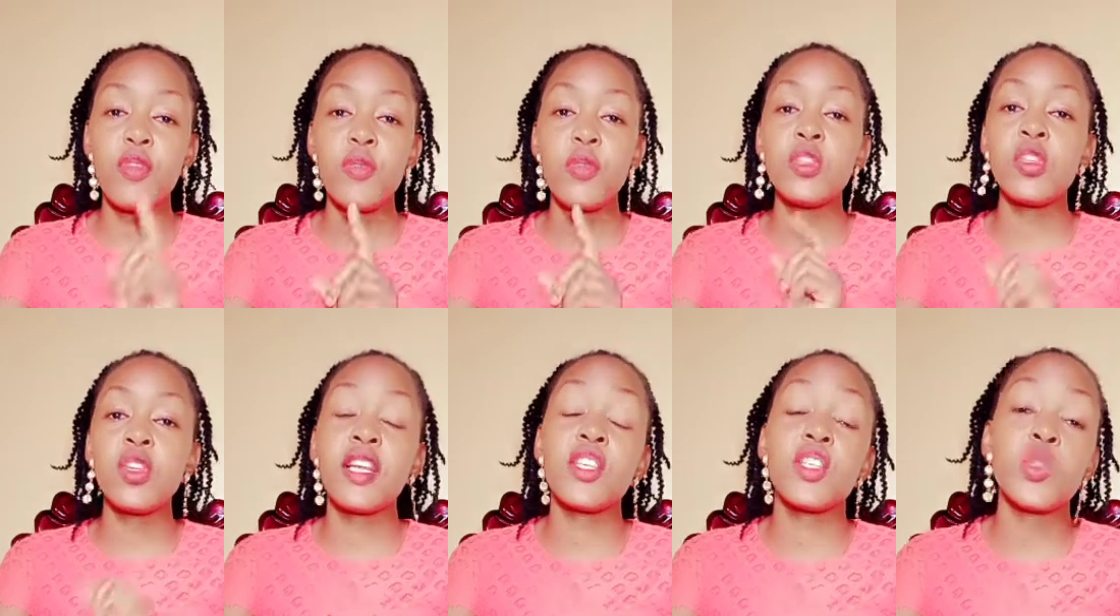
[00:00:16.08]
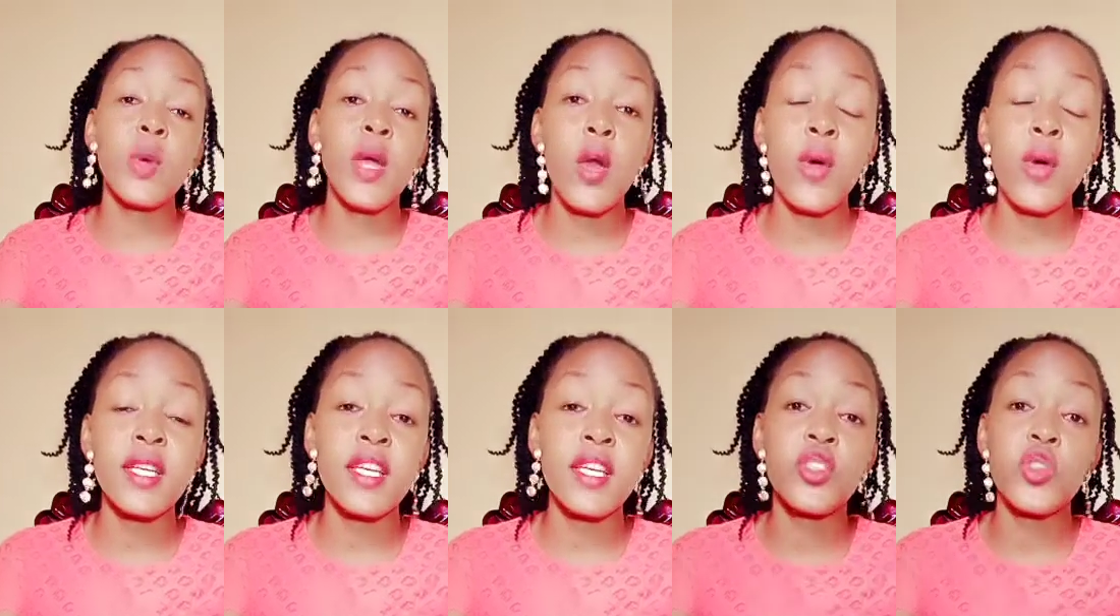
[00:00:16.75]
The reason as to why I
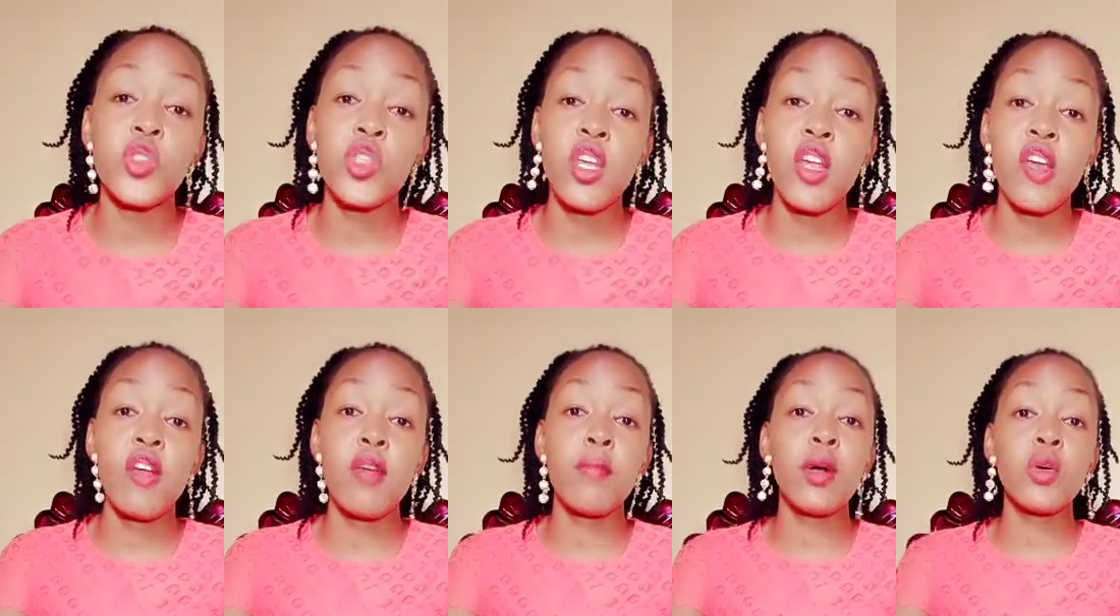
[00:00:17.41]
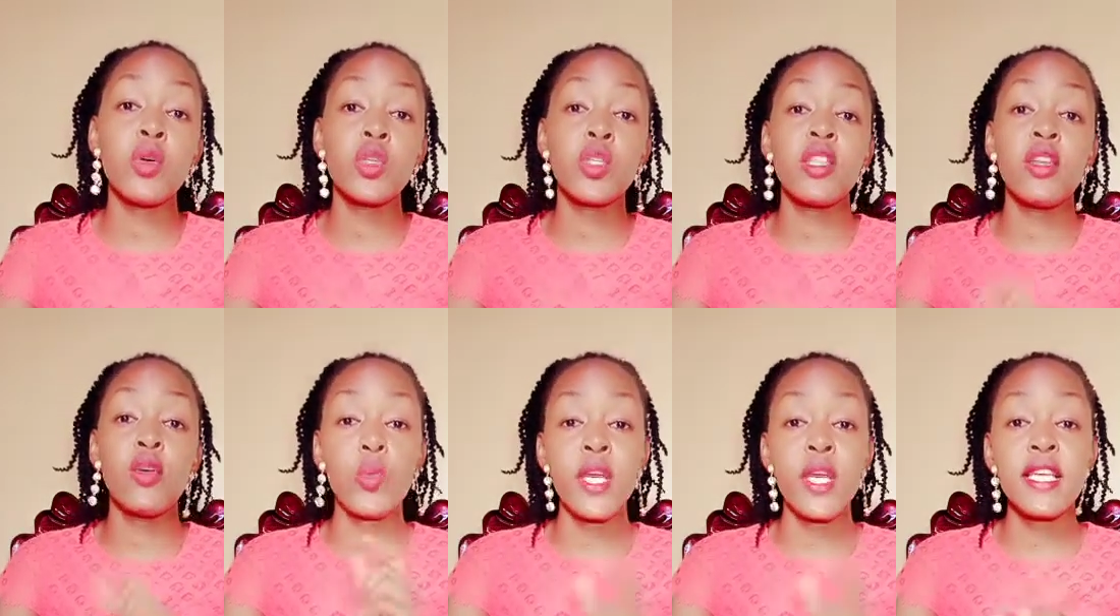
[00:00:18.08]
want us to share about
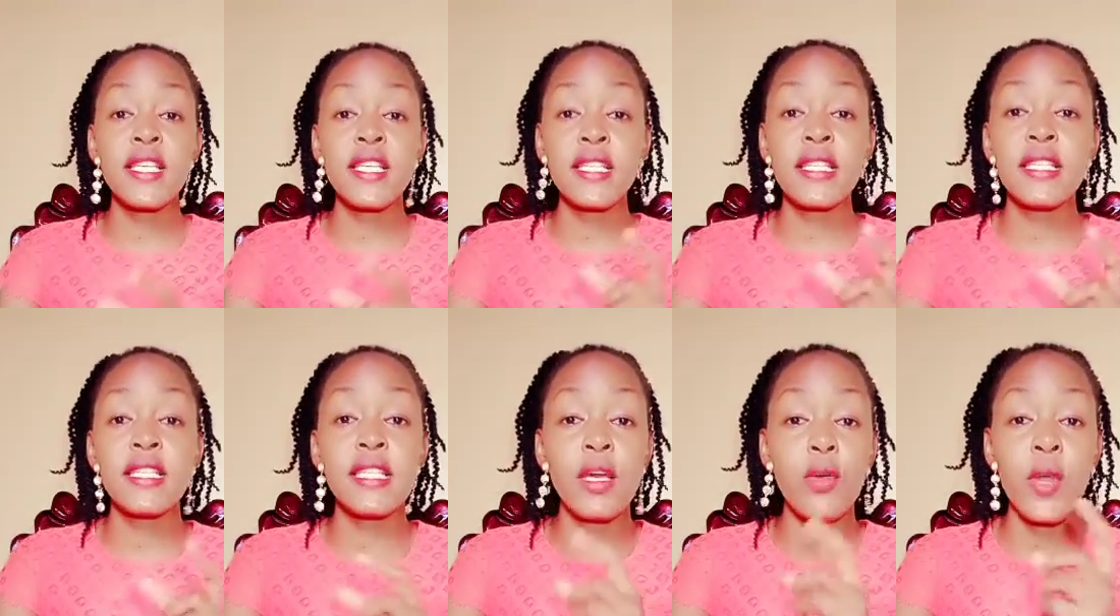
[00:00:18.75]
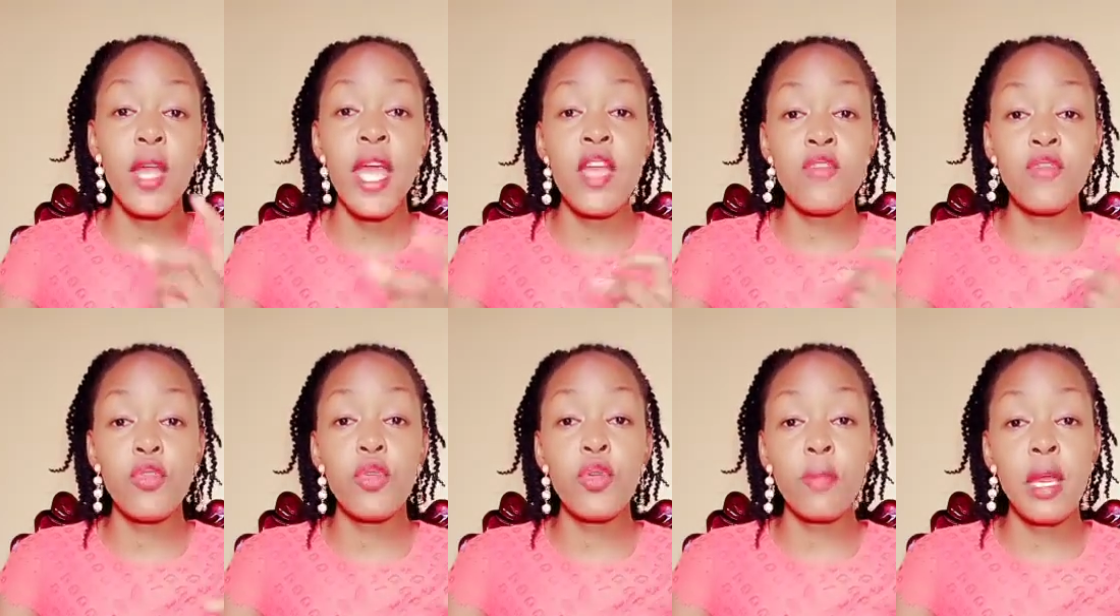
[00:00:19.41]
the way I
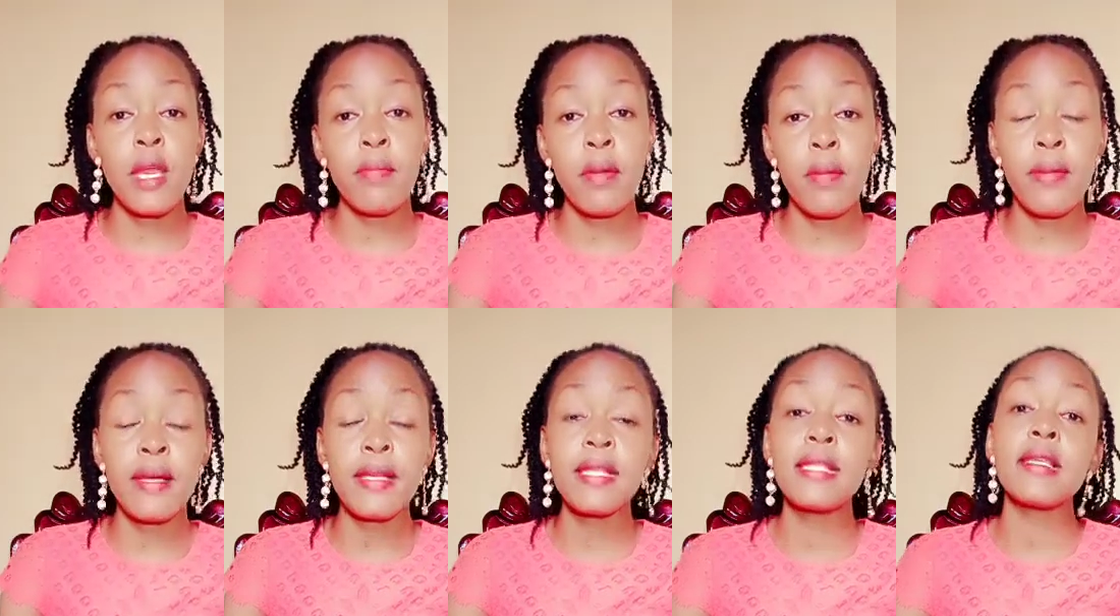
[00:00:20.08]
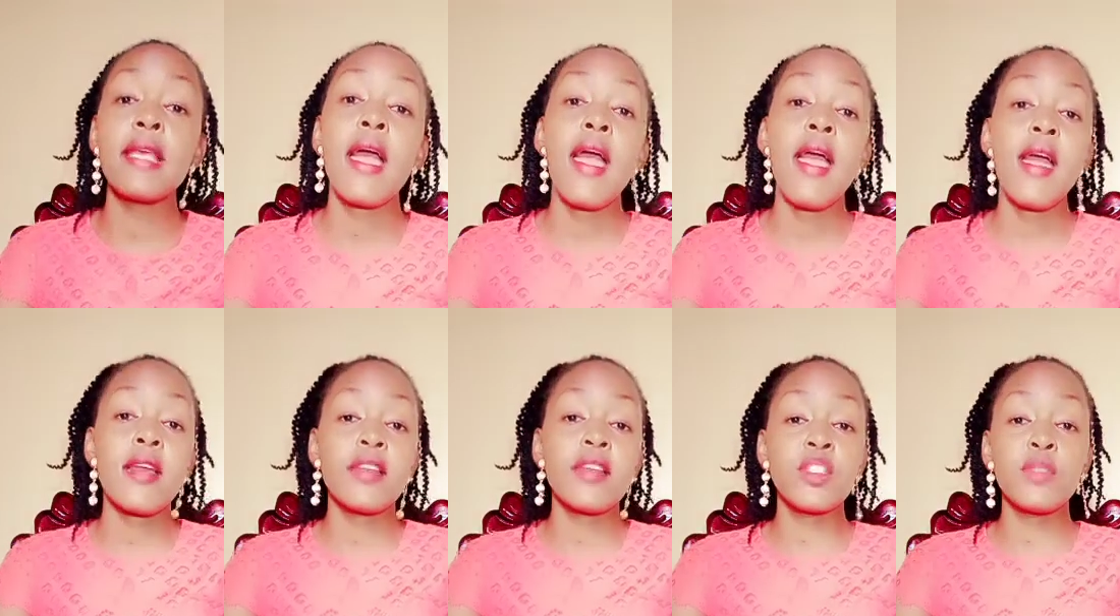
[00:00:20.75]
found my purpose
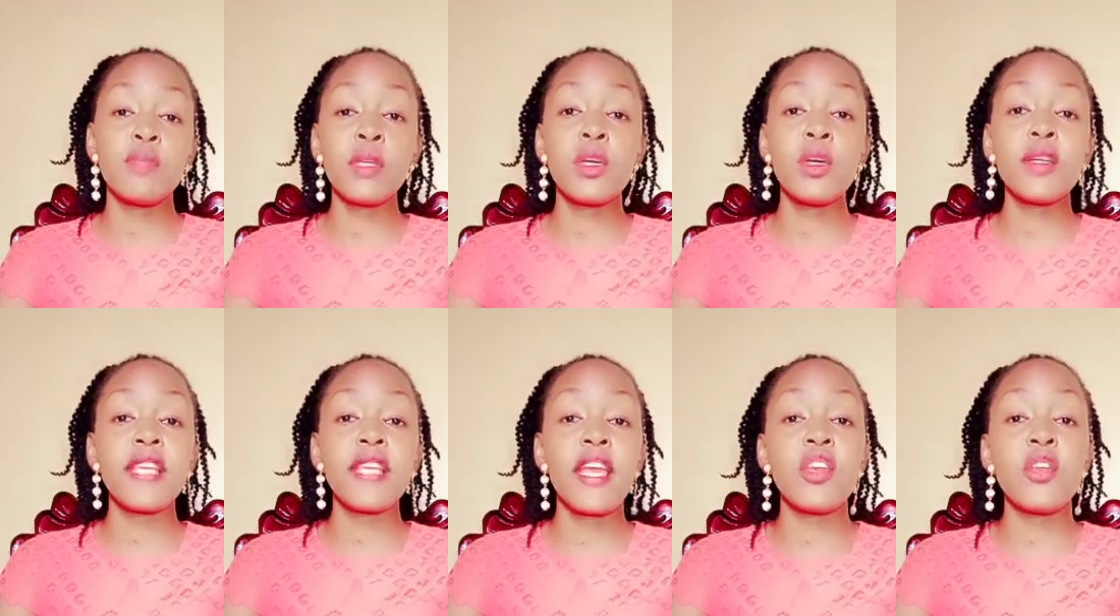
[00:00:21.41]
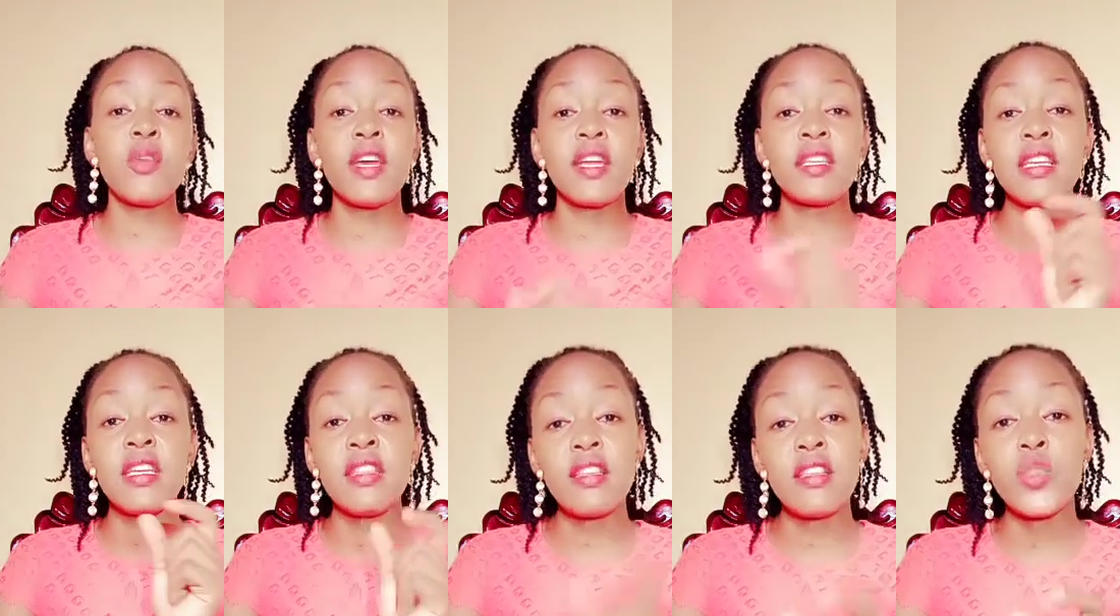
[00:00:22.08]
is because I know that
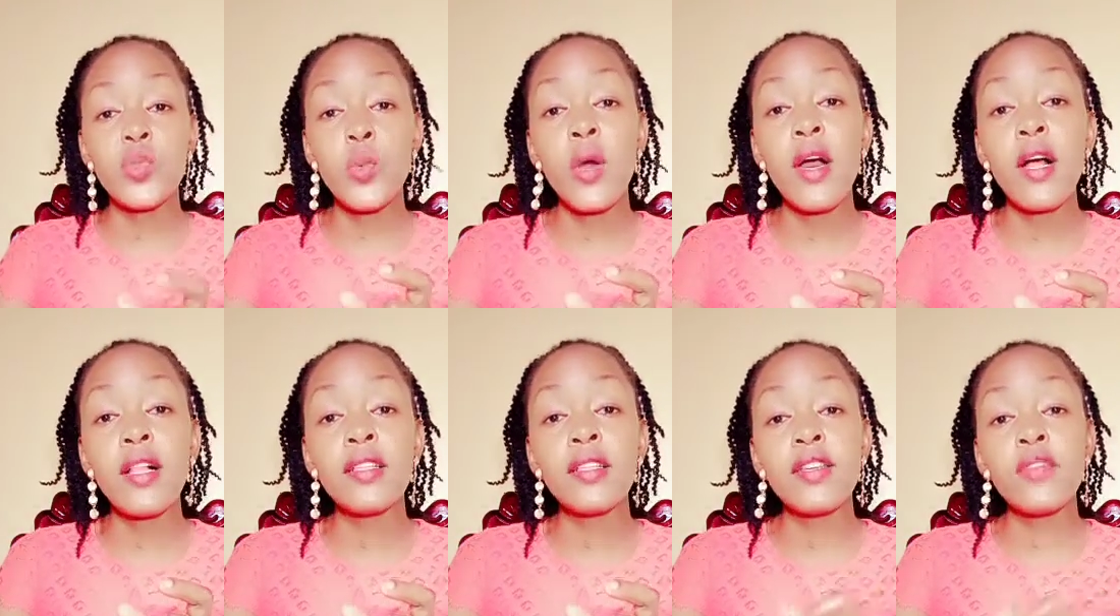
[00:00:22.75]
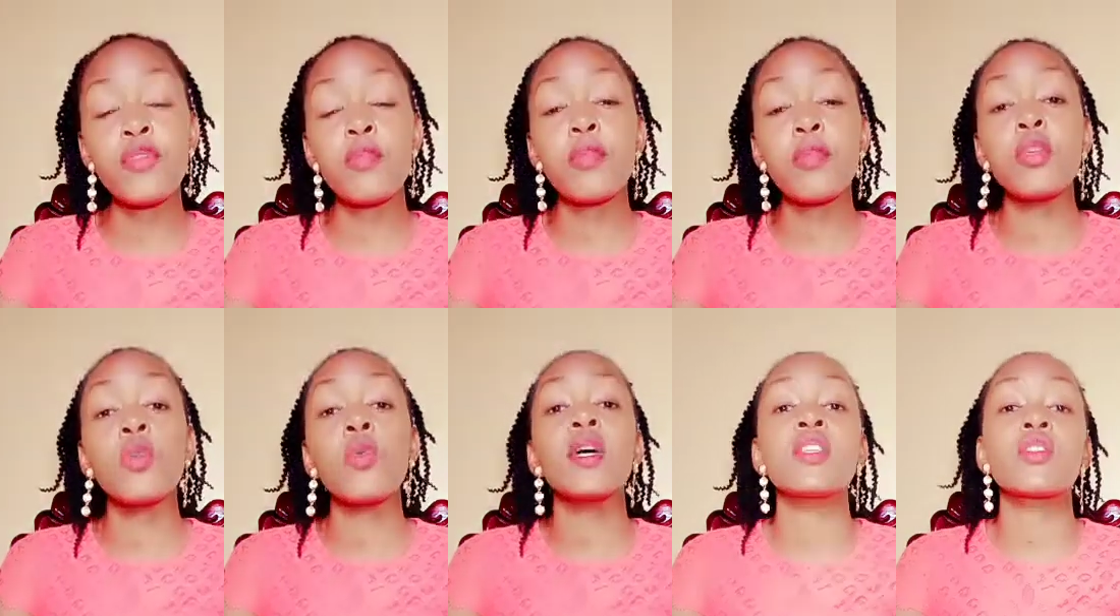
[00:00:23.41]
in this world,
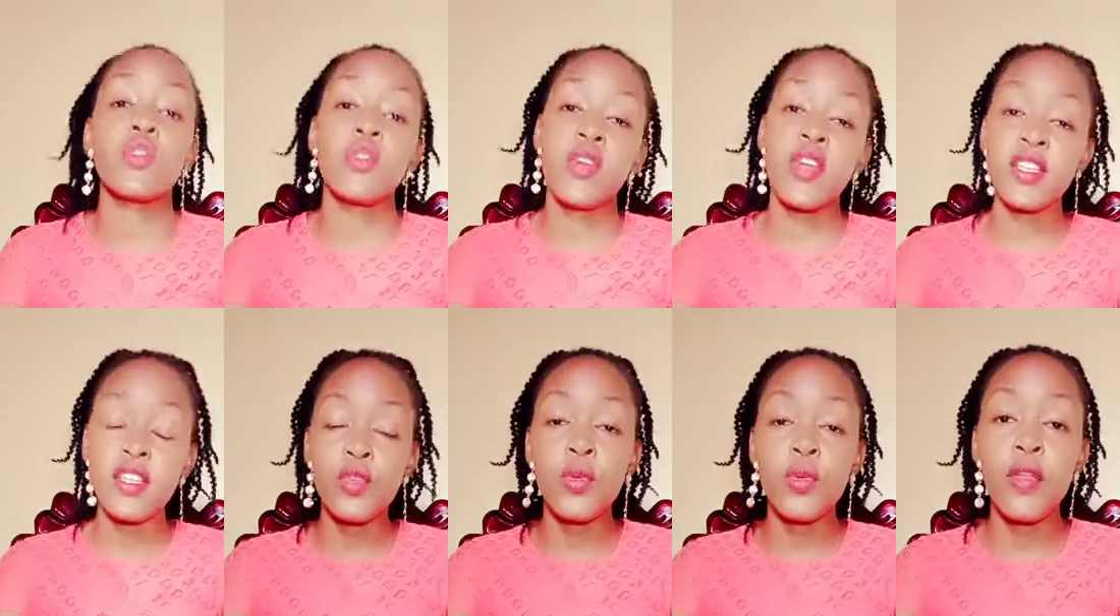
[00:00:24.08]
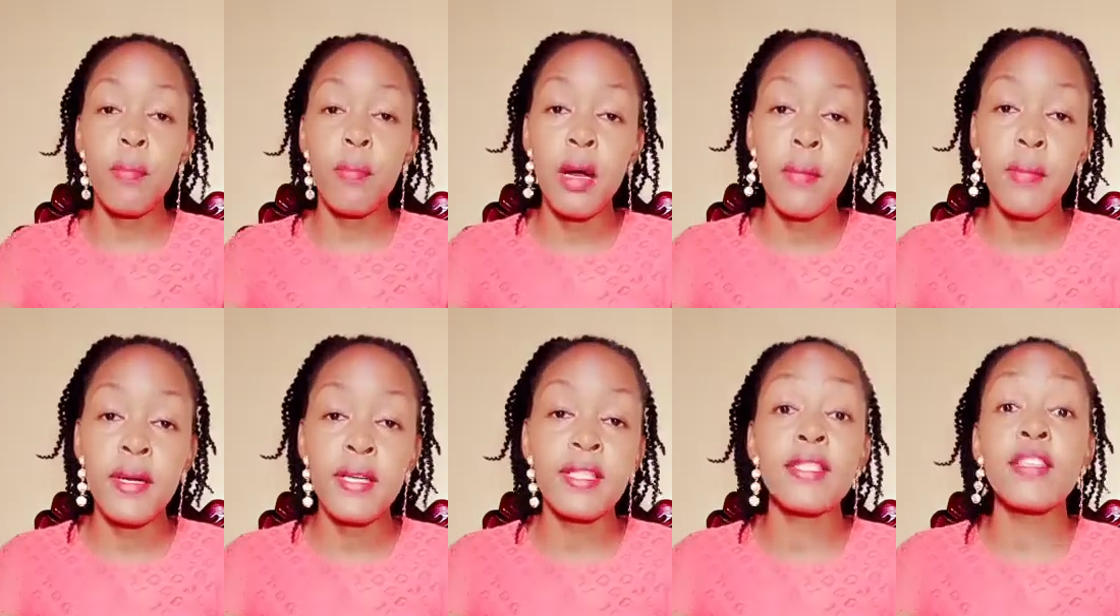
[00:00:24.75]
everybody was created with a
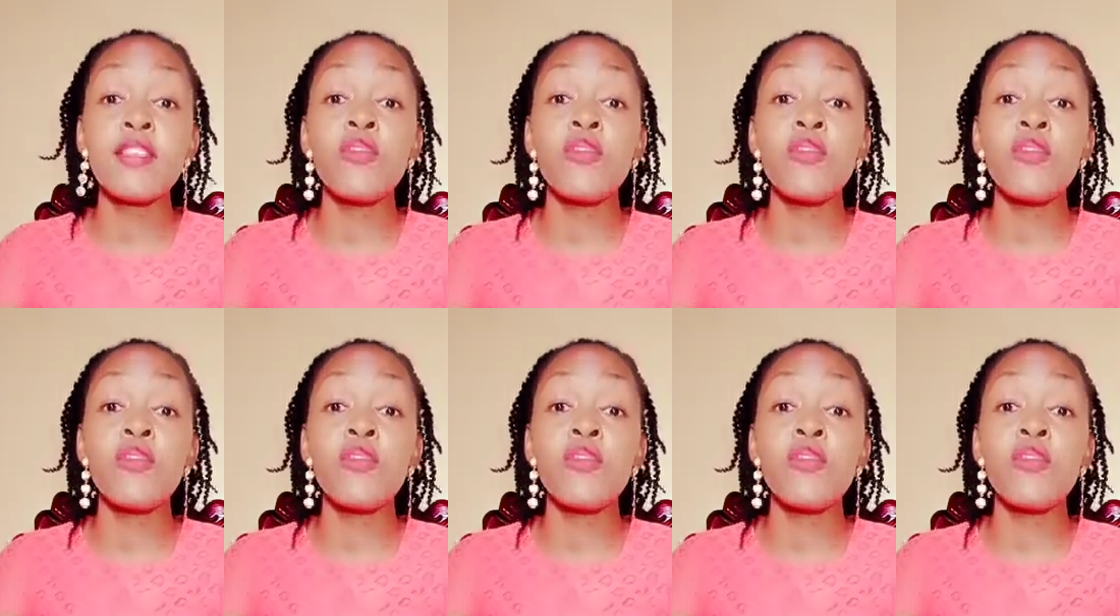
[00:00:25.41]
purpose.